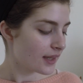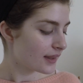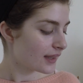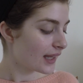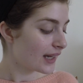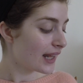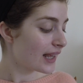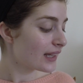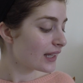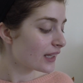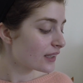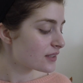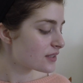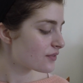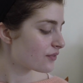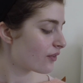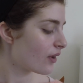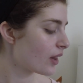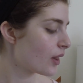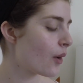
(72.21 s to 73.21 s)
Then I like
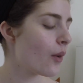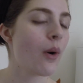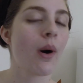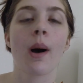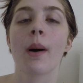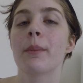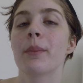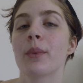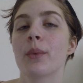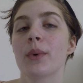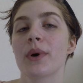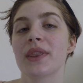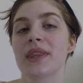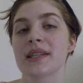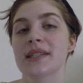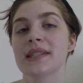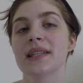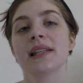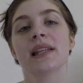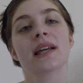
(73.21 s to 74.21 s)
to follow up with
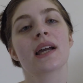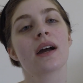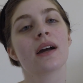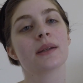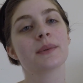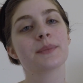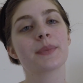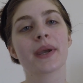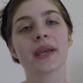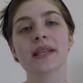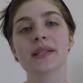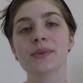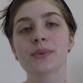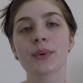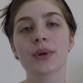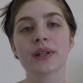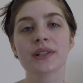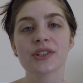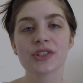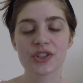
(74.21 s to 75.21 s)
a silicone based
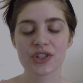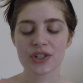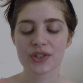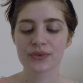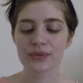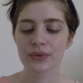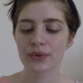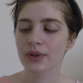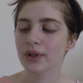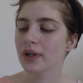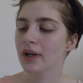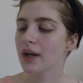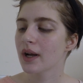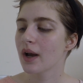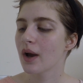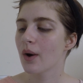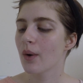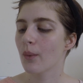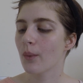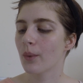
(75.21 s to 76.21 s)
one just for
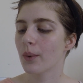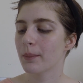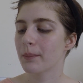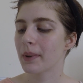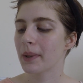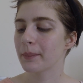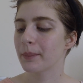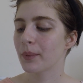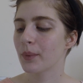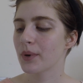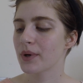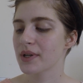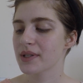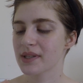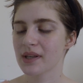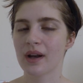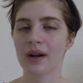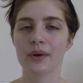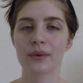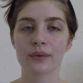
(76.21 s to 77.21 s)
where my
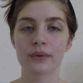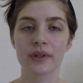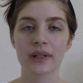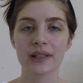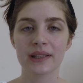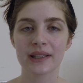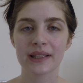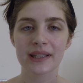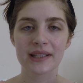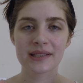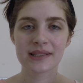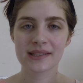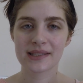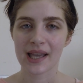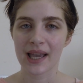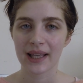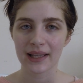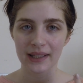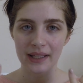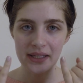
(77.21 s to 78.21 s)
pores are really
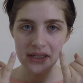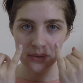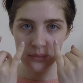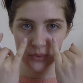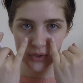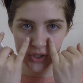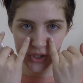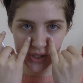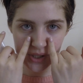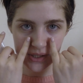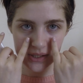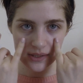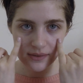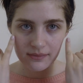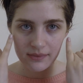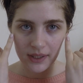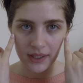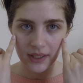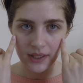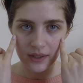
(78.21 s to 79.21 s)
dilated, which is
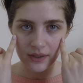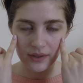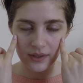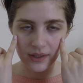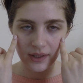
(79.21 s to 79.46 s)
here.